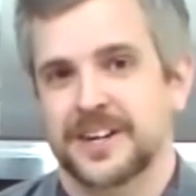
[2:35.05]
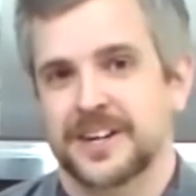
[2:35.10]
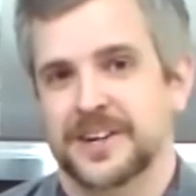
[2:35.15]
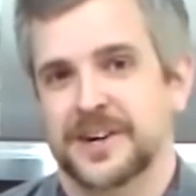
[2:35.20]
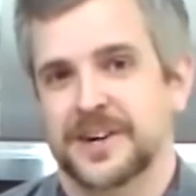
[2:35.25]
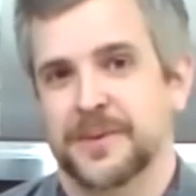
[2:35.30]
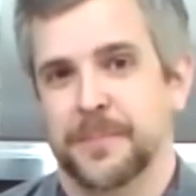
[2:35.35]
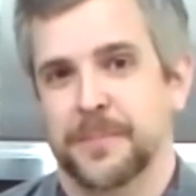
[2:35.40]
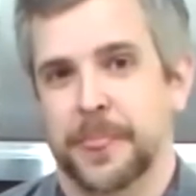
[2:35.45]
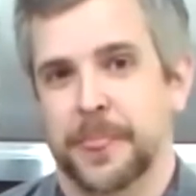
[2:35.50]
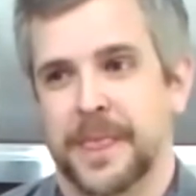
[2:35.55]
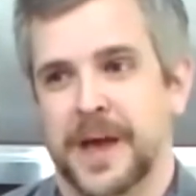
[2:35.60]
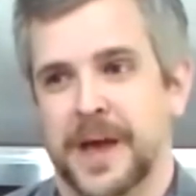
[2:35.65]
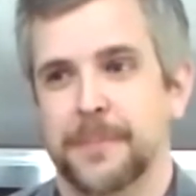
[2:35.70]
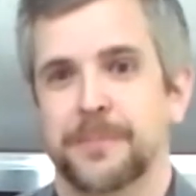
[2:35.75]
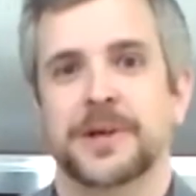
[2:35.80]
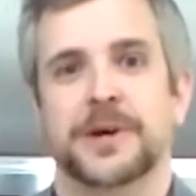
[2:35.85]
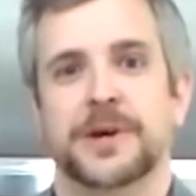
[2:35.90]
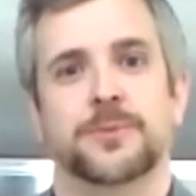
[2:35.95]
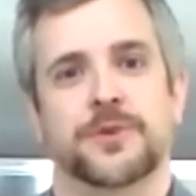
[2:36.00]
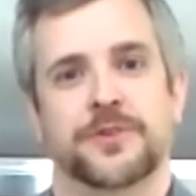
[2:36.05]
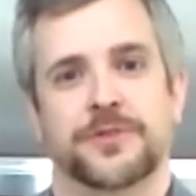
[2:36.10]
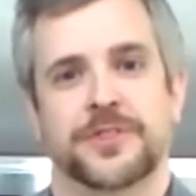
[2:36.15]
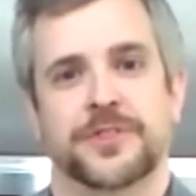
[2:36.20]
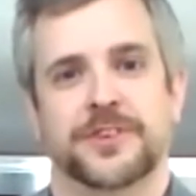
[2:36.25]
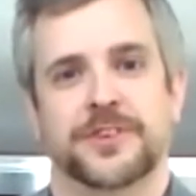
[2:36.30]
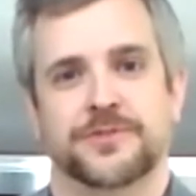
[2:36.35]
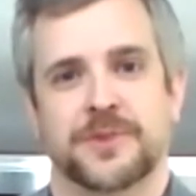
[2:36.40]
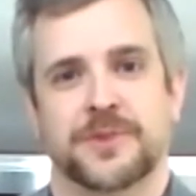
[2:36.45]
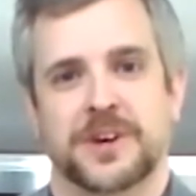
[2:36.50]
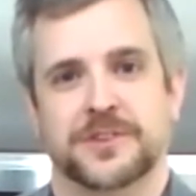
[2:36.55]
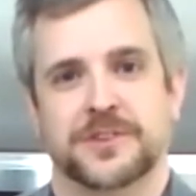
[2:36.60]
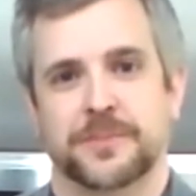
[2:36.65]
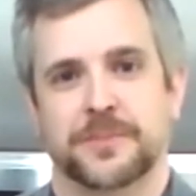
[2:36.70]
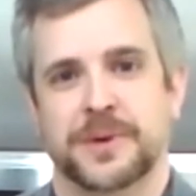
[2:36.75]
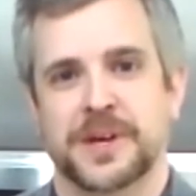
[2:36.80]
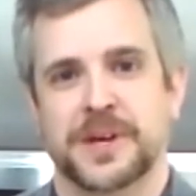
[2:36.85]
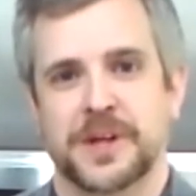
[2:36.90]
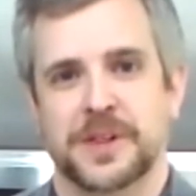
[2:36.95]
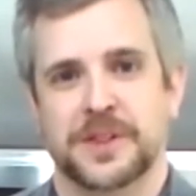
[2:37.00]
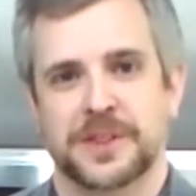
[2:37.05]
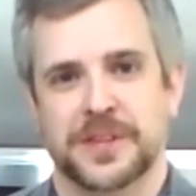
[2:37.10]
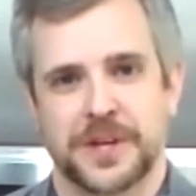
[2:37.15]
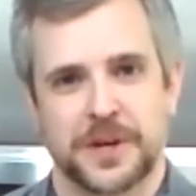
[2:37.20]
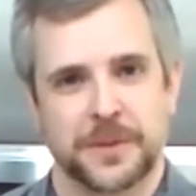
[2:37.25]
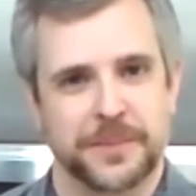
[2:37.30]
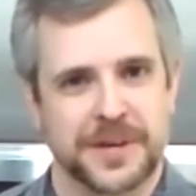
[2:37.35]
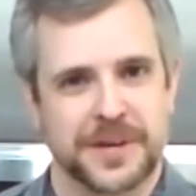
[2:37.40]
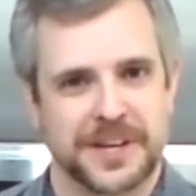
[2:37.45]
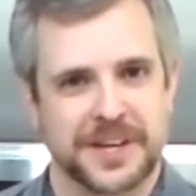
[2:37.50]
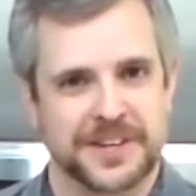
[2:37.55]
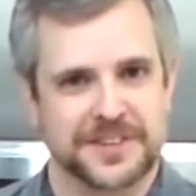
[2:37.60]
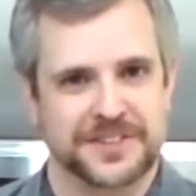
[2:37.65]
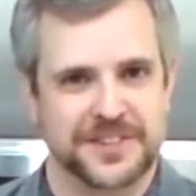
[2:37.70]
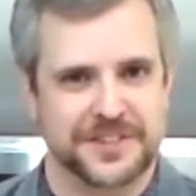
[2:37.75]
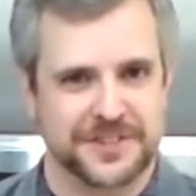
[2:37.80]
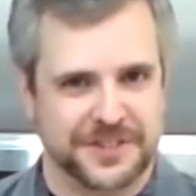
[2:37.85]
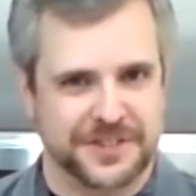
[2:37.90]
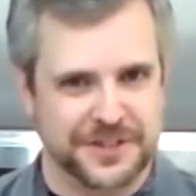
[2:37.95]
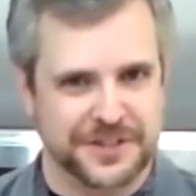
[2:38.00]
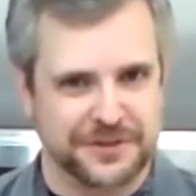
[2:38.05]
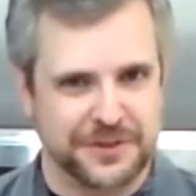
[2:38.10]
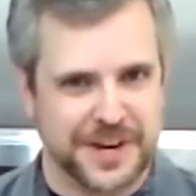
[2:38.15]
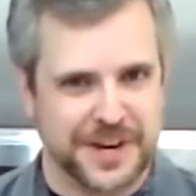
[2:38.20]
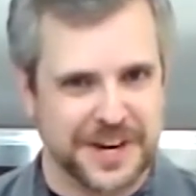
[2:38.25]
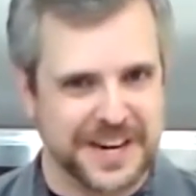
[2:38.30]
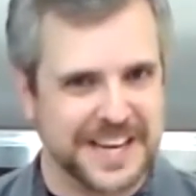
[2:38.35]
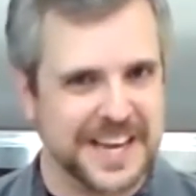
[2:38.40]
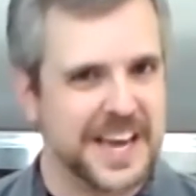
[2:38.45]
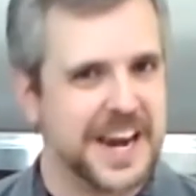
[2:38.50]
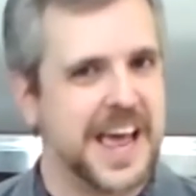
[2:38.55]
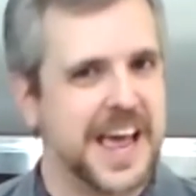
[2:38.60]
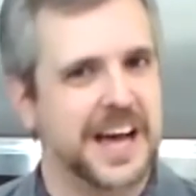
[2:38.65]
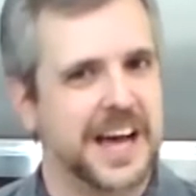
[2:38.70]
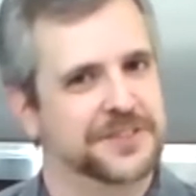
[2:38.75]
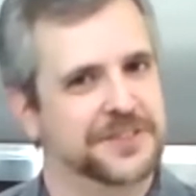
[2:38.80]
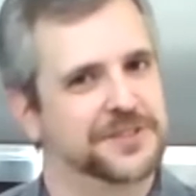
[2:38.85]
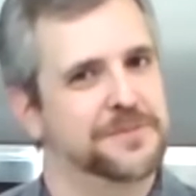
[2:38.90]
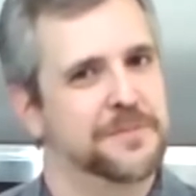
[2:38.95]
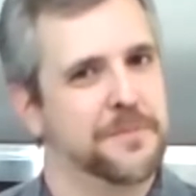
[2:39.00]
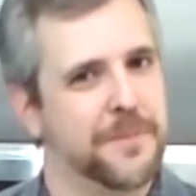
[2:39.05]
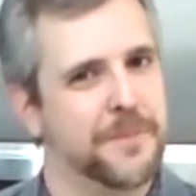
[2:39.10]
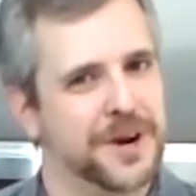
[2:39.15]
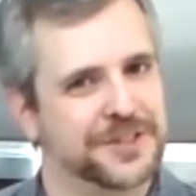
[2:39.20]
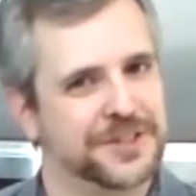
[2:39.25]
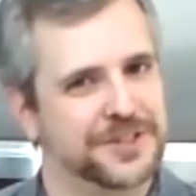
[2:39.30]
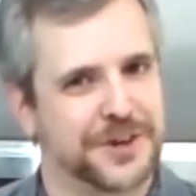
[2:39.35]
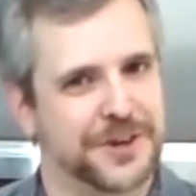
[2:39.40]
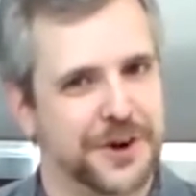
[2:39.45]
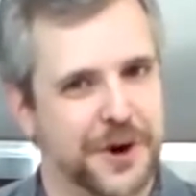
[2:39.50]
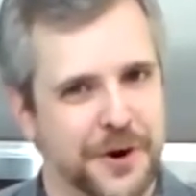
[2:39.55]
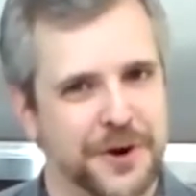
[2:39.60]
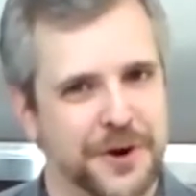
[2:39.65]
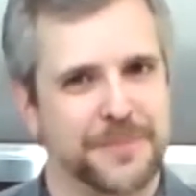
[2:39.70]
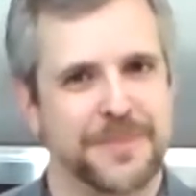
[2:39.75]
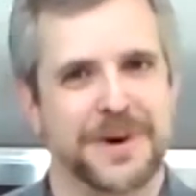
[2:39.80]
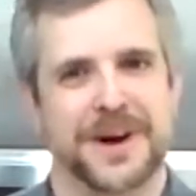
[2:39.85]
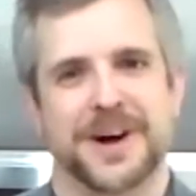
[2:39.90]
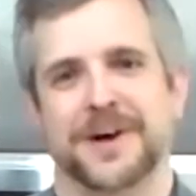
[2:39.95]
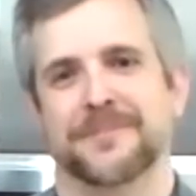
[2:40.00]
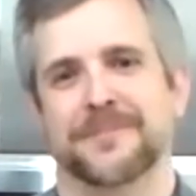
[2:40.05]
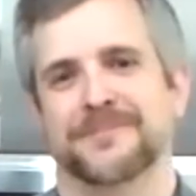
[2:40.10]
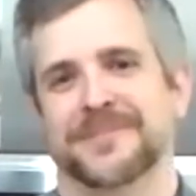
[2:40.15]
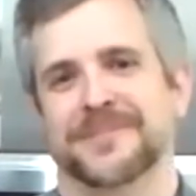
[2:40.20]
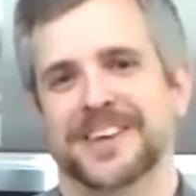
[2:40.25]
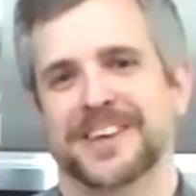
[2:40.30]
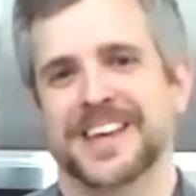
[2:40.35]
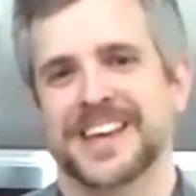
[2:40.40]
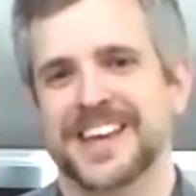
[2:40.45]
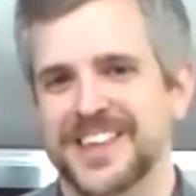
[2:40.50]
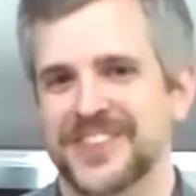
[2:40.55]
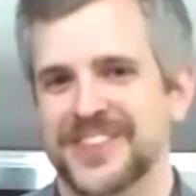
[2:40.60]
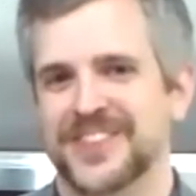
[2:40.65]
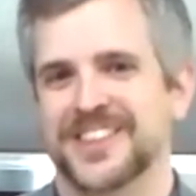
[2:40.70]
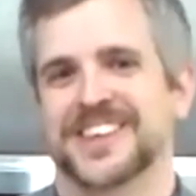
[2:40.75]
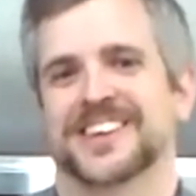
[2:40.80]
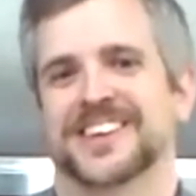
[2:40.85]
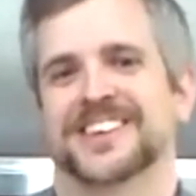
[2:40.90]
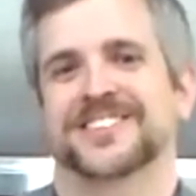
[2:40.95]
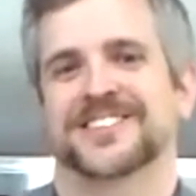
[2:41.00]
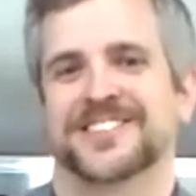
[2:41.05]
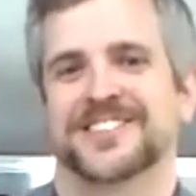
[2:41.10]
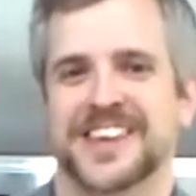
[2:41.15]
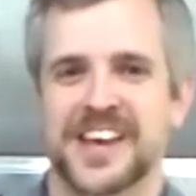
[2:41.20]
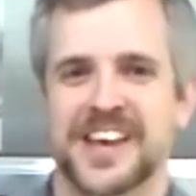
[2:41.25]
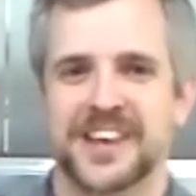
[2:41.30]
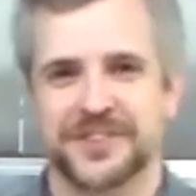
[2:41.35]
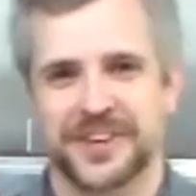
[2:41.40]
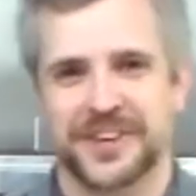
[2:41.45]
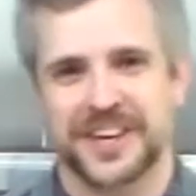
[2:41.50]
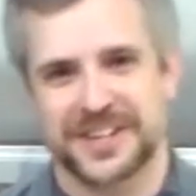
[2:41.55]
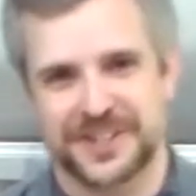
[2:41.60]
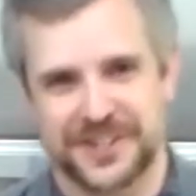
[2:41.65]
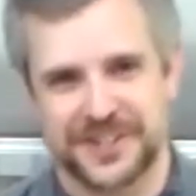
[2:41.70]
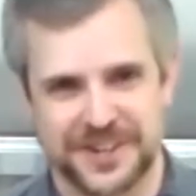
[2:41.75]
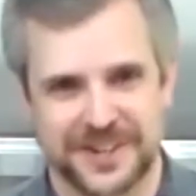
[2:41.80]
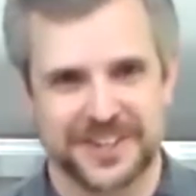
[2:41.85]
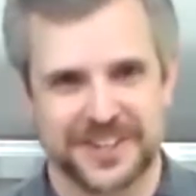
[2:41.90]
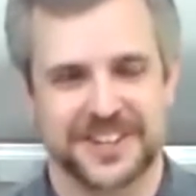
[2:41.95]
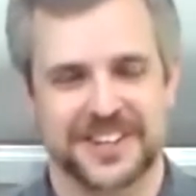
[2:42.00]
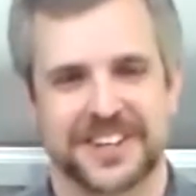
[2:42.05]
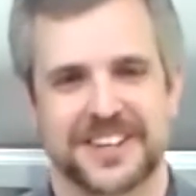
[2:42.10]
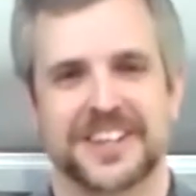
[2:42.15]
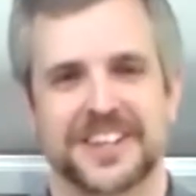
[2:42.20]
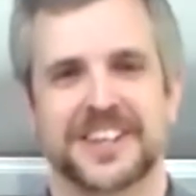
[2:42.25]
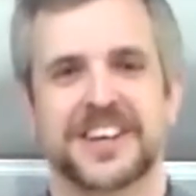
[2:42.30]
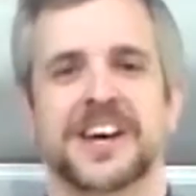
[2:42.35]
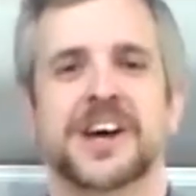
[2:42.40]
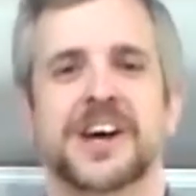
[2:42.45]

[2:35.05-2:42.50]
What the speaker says: I played with this recipe a little bit just to try to get as much cardamom in this as I could